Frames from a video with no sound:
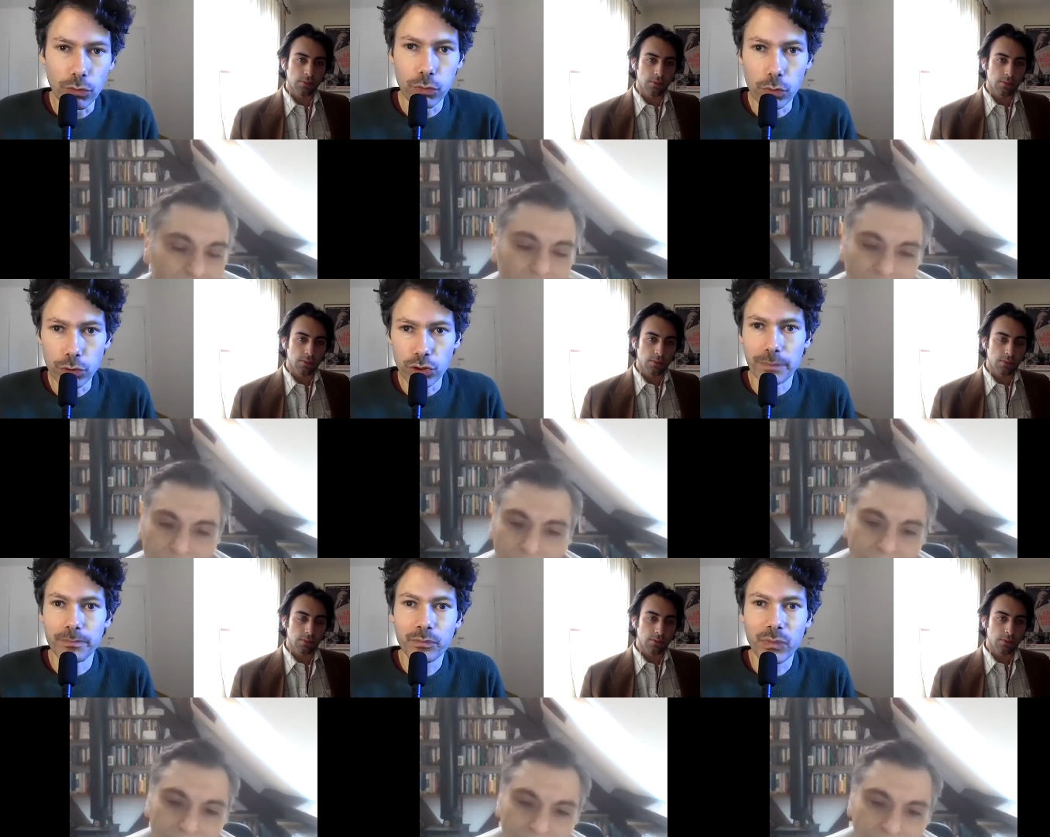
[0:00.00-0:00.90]

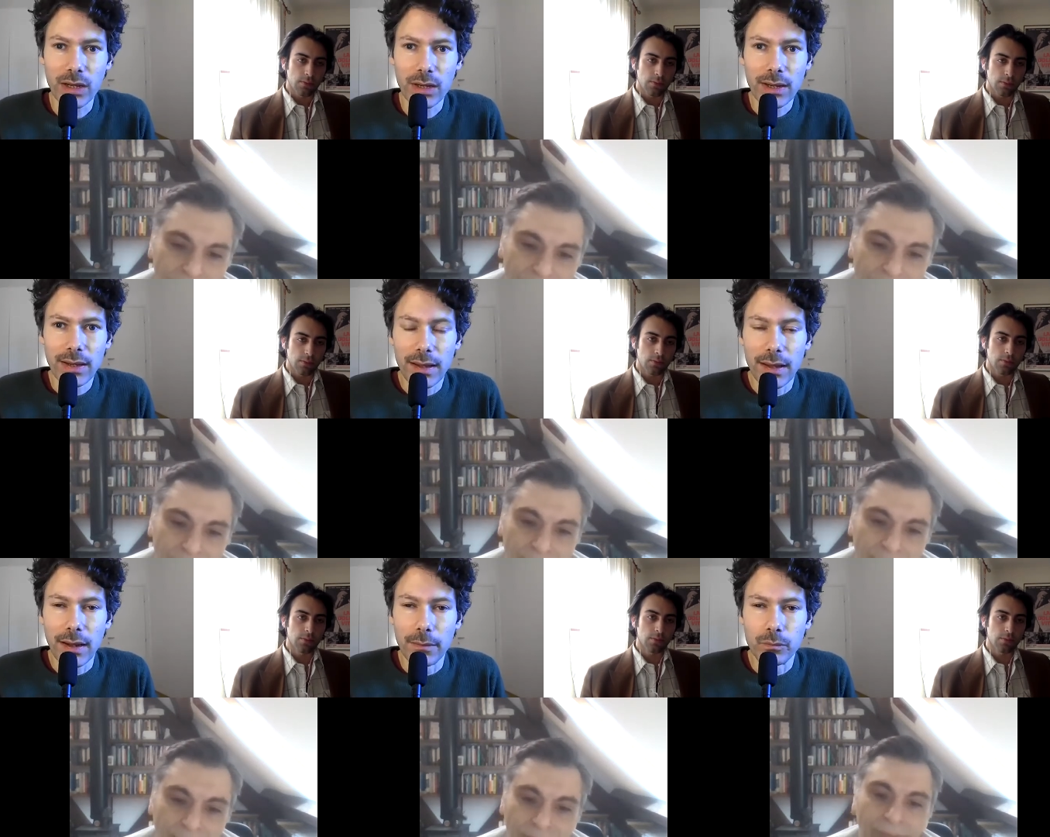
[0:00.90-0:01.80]
Speaker 1: Fulci,
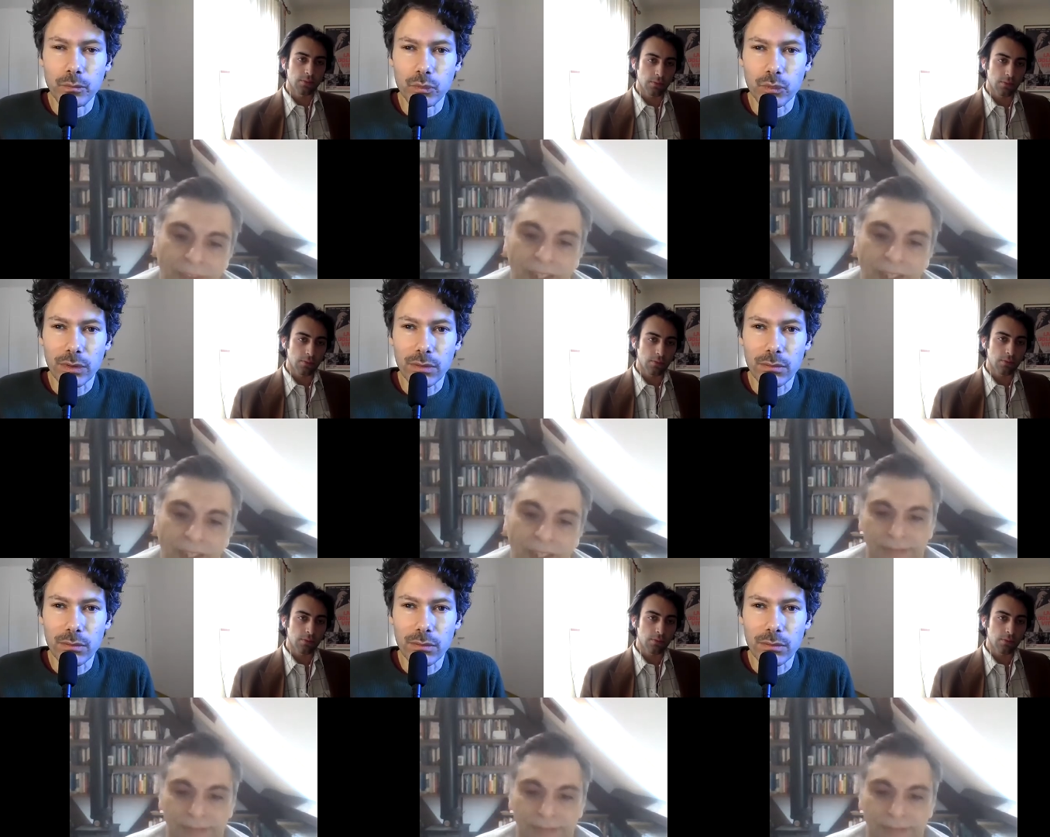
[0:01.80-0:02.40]
um,